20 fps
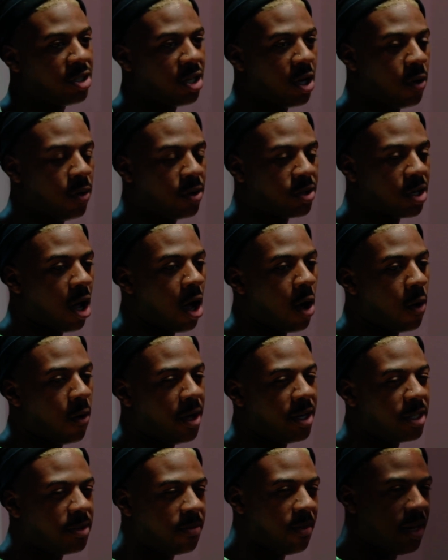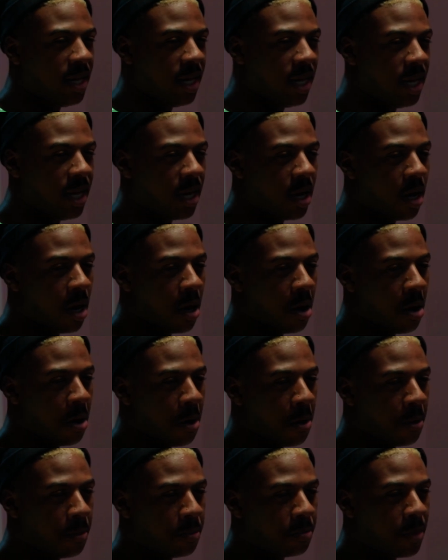So it was always me,
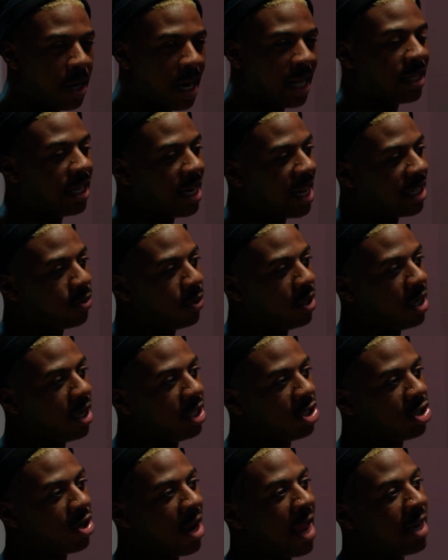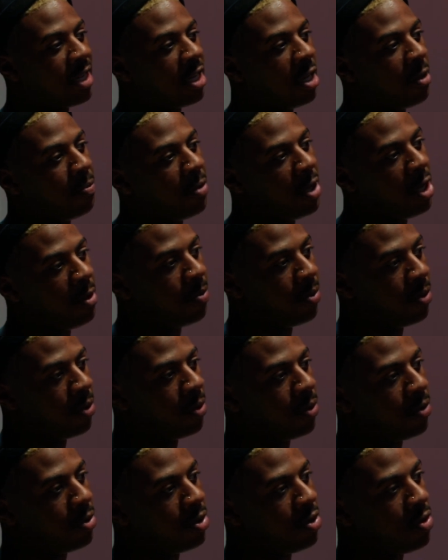and I think that's what attracted
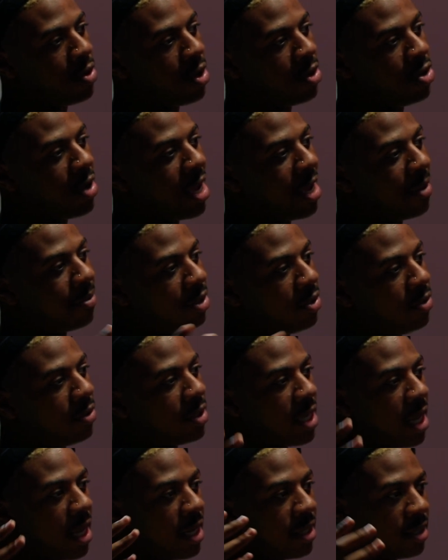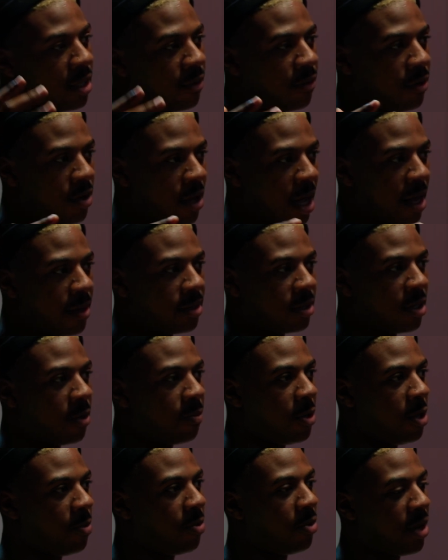people. You got two sides of it. You got some
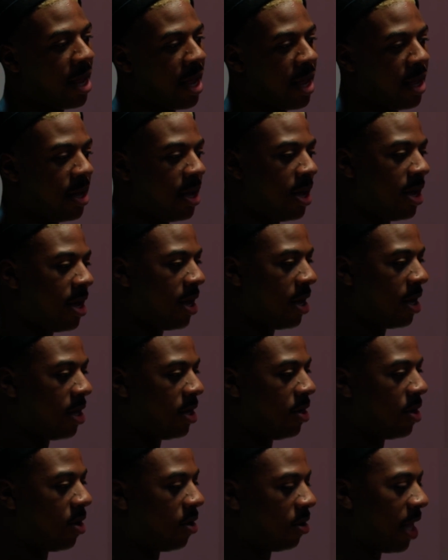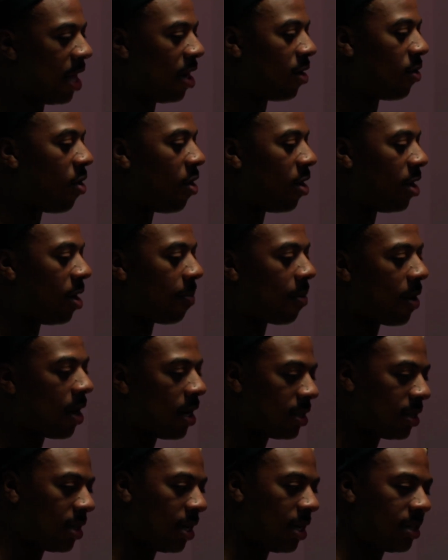people that, you know, later on in the
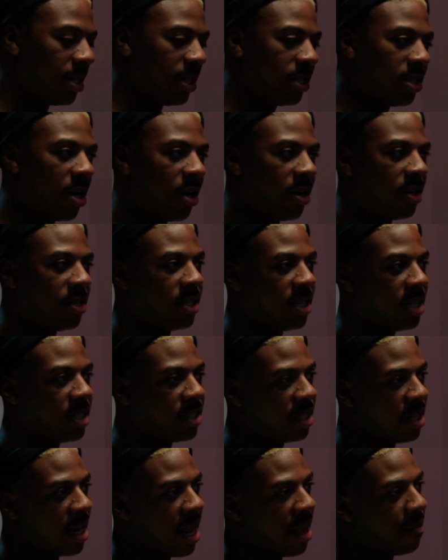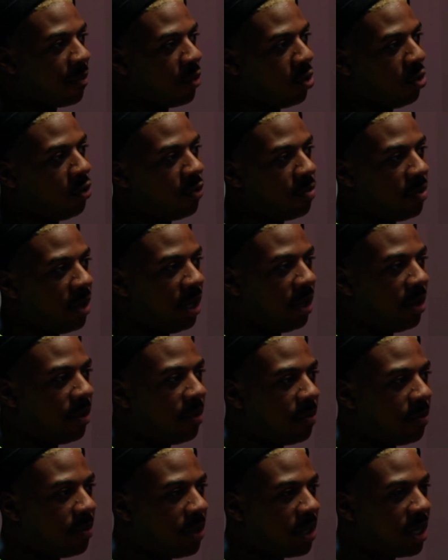process it turns into that movement
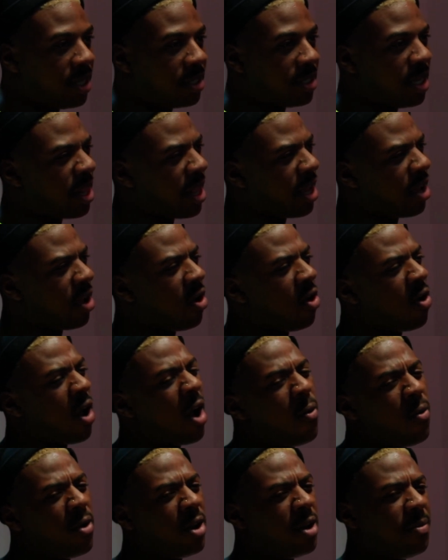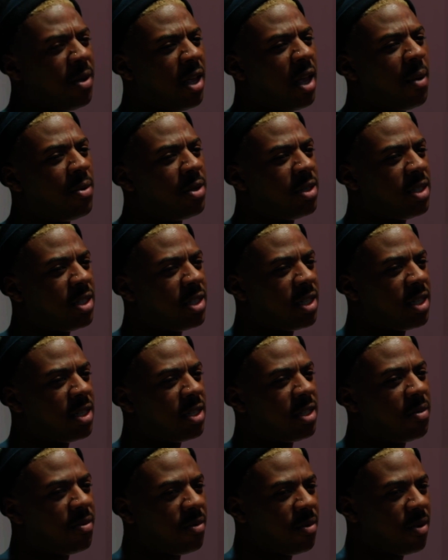because they're like, oh, I want to be able to
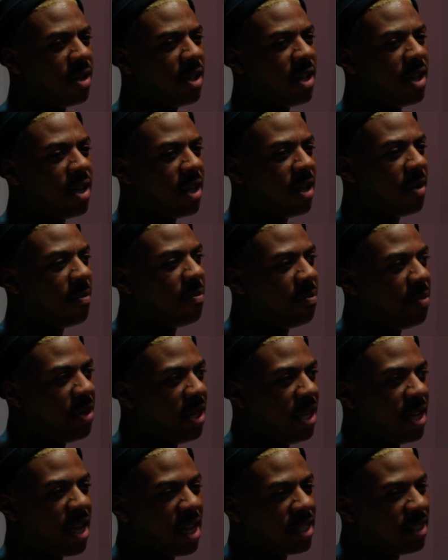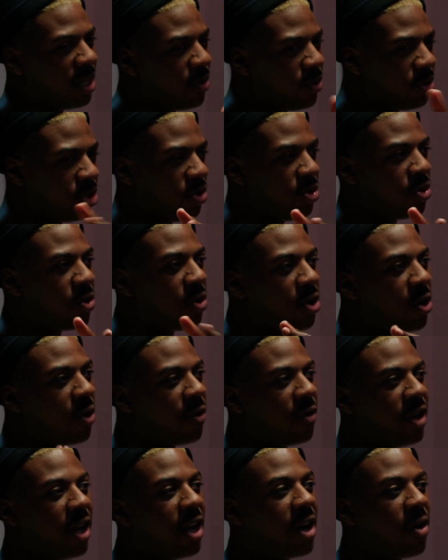just be. I see what you're doing
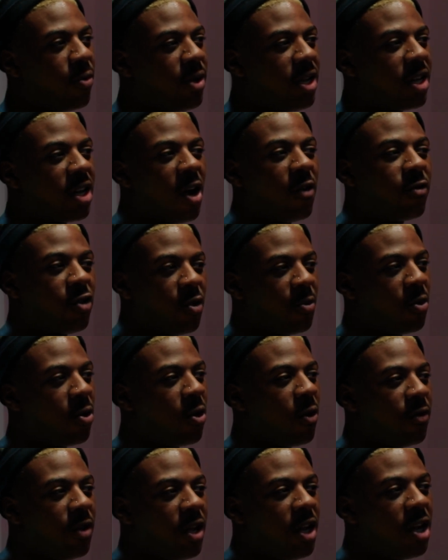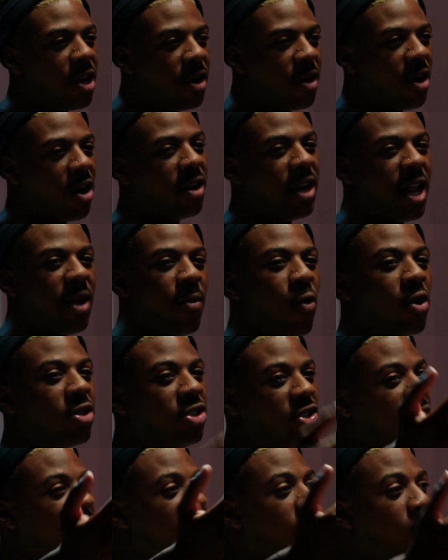over there. We comfortable over here, or they want
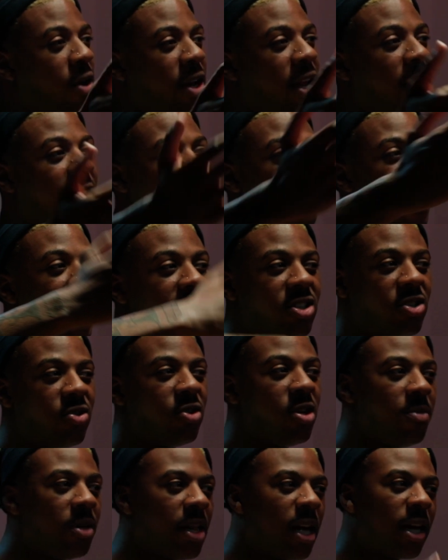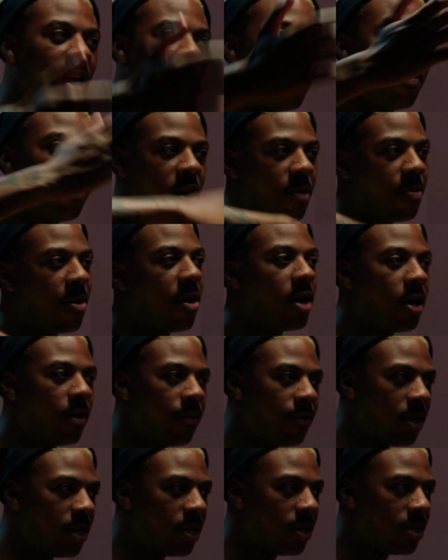to invite you to be like, come be a part of
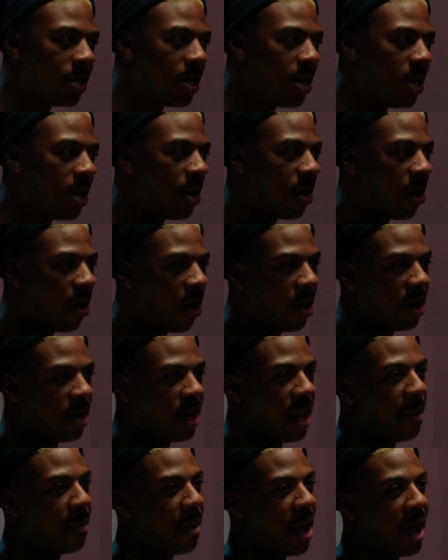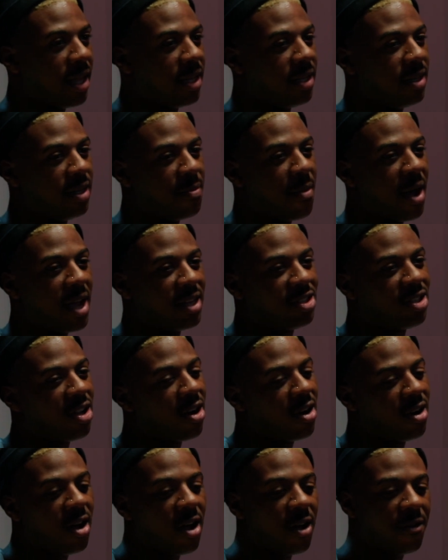us. Or it might
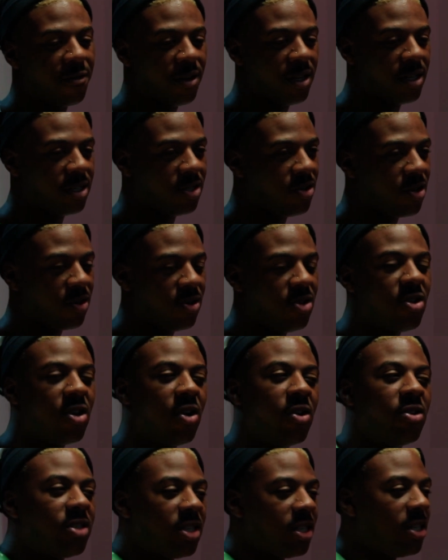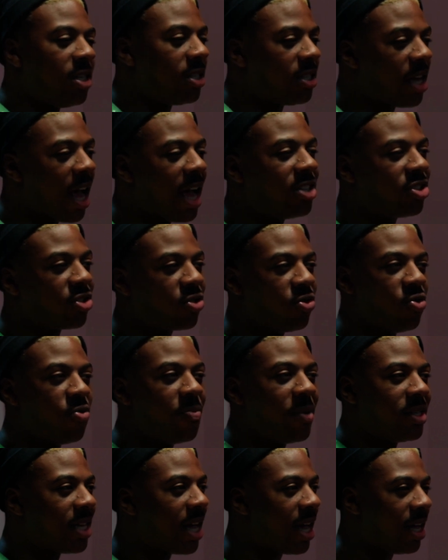start off as, you know, you go to this high school
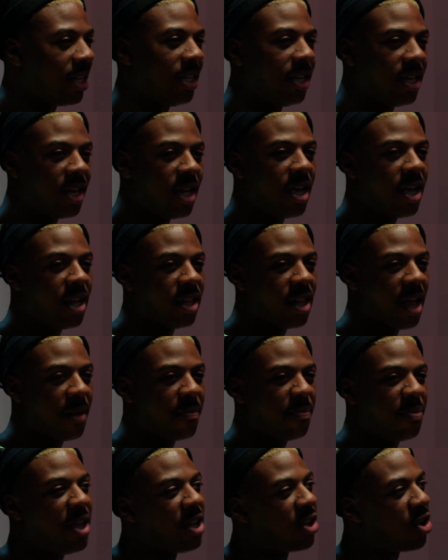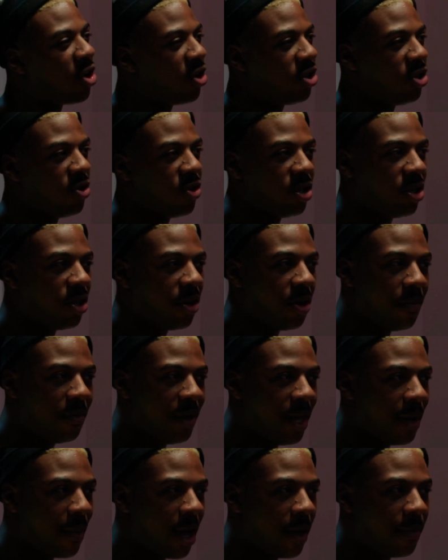mentality, like pick on you a little
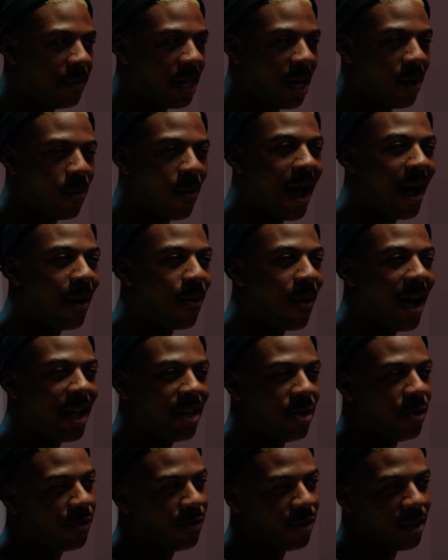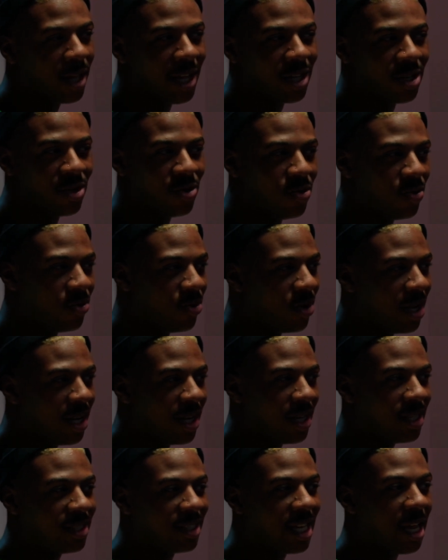bit, might be like, why you feel like you
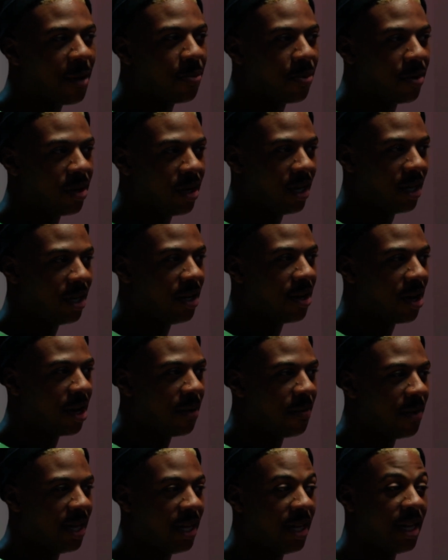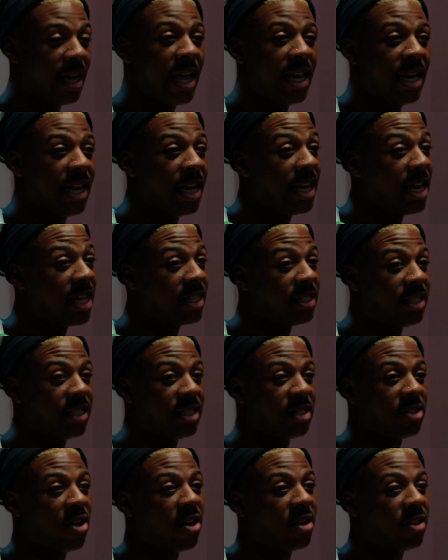separate, you know what I mean? And then that's
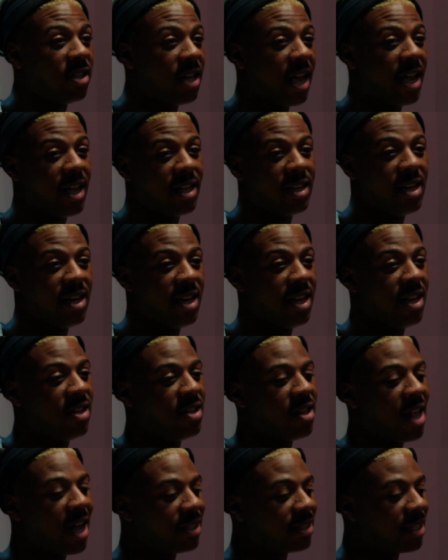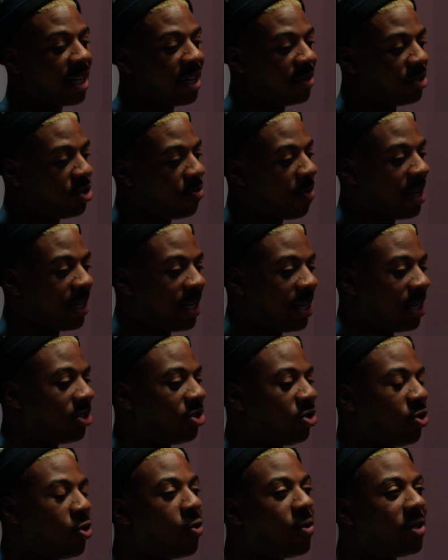just start that, and then a lot of times you might get
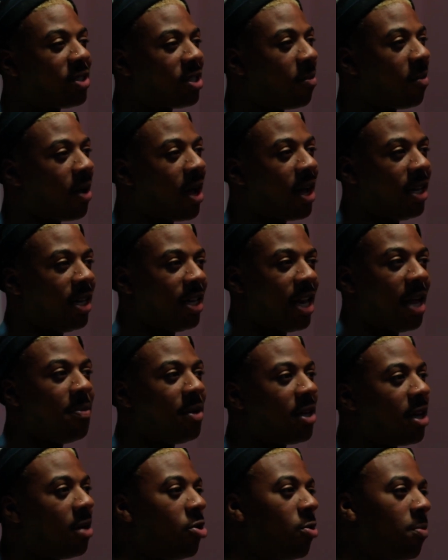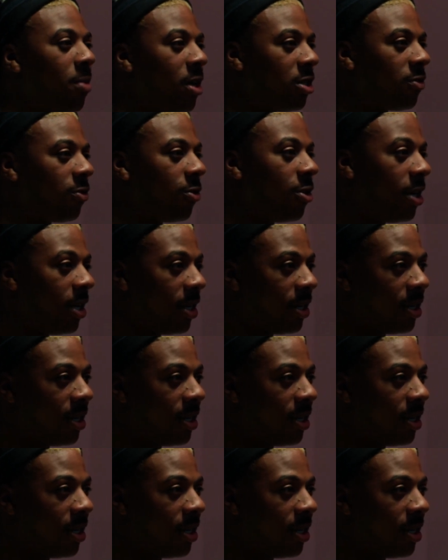into it with somebody and they become your best friend.